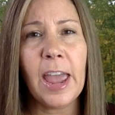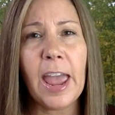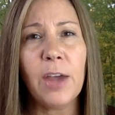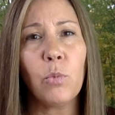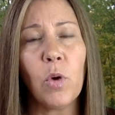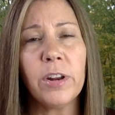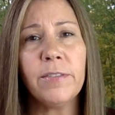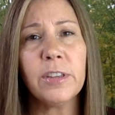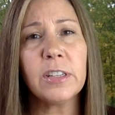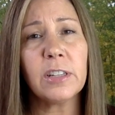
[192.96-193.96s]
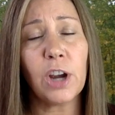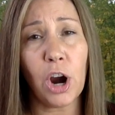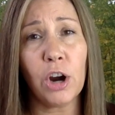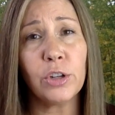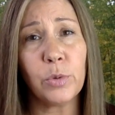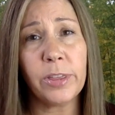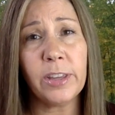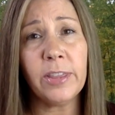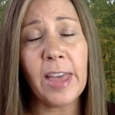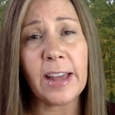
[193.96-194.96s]
And one of the cards
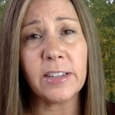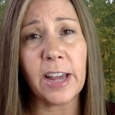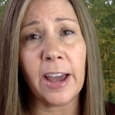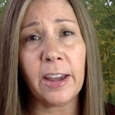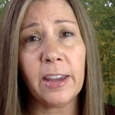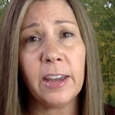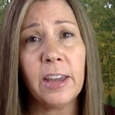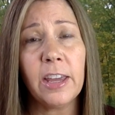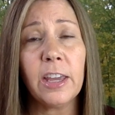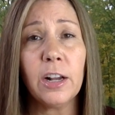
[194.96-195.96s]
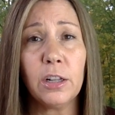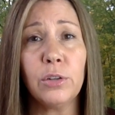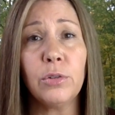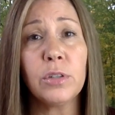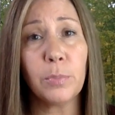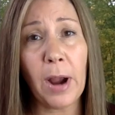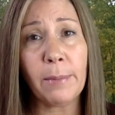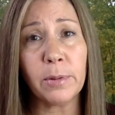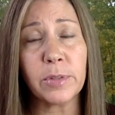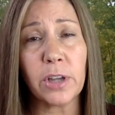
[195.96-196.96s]
within that deck includes
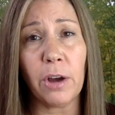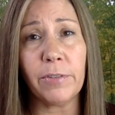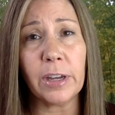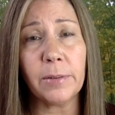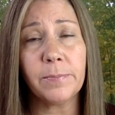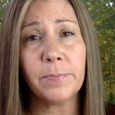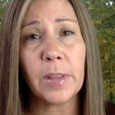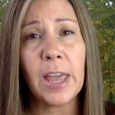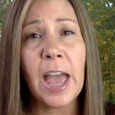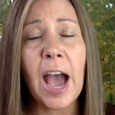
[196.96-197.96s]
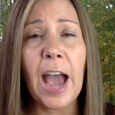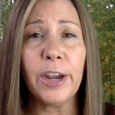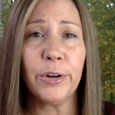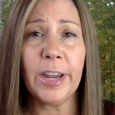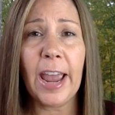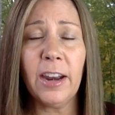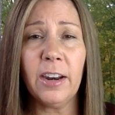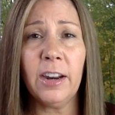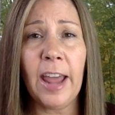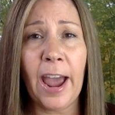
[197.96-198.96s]
problem solving. I
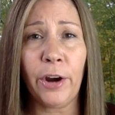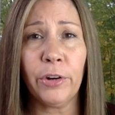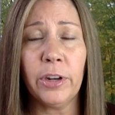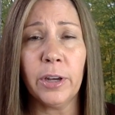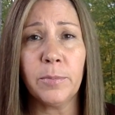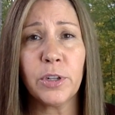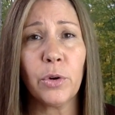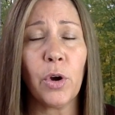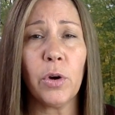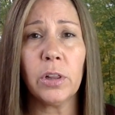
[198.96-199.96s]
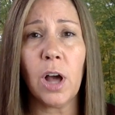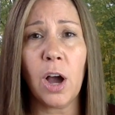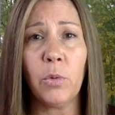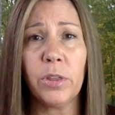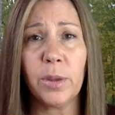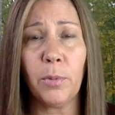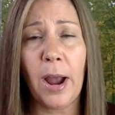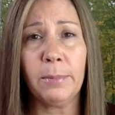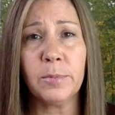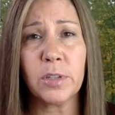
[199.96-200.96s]
created an acronym to go along with the
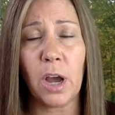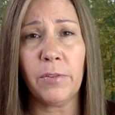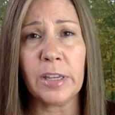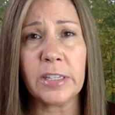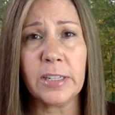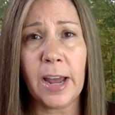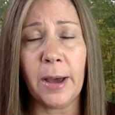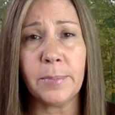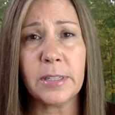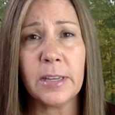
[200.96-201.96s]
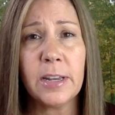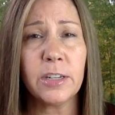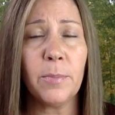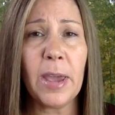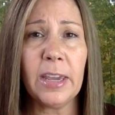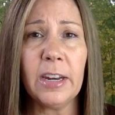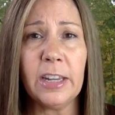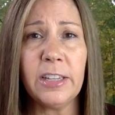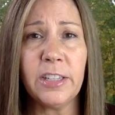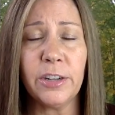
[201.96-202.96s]
problem-solving steps to make it
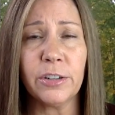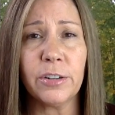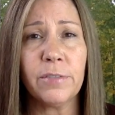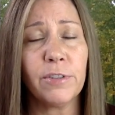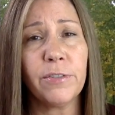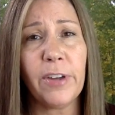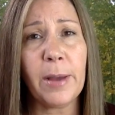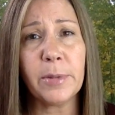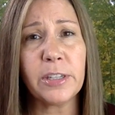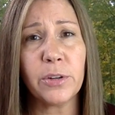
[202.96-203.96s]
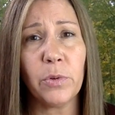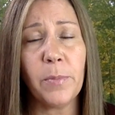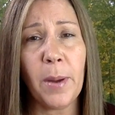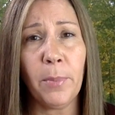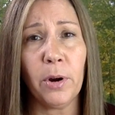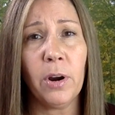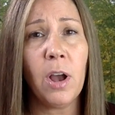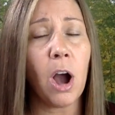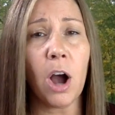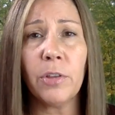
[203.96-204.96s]
easier for families to remember
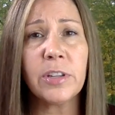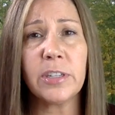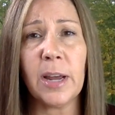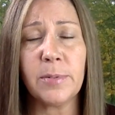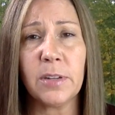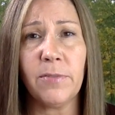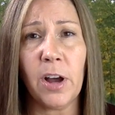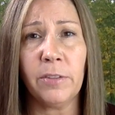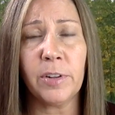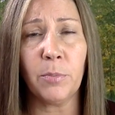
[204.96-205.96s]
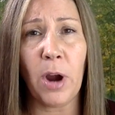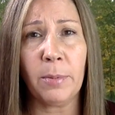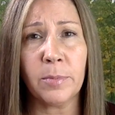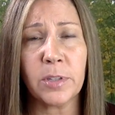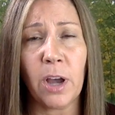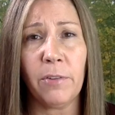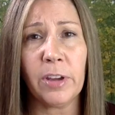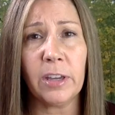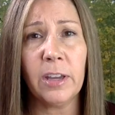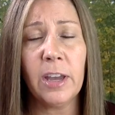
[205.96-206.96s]
all the steps involved in problem solving.